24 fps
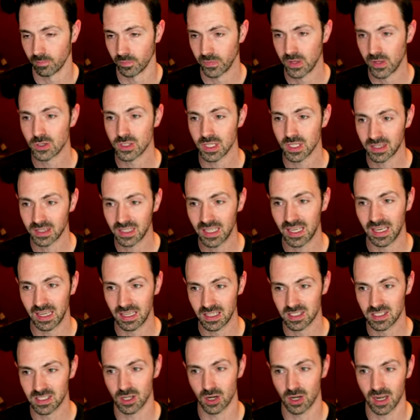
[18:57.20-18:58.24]
here's the thing:
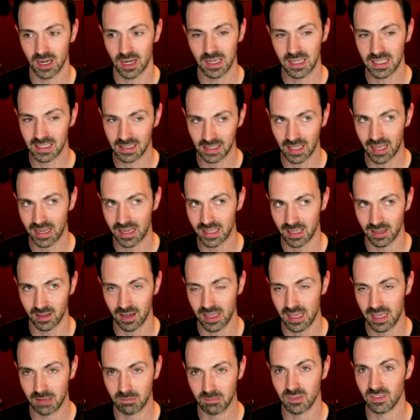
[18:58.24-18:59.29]
is you're going to need like an
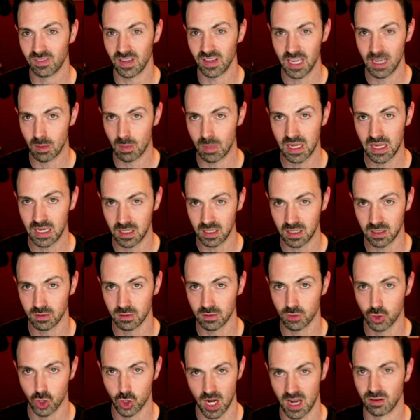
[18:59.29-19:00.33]
NVMe
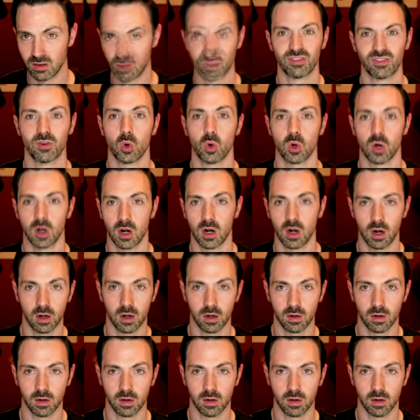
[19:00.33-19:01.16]
Gen four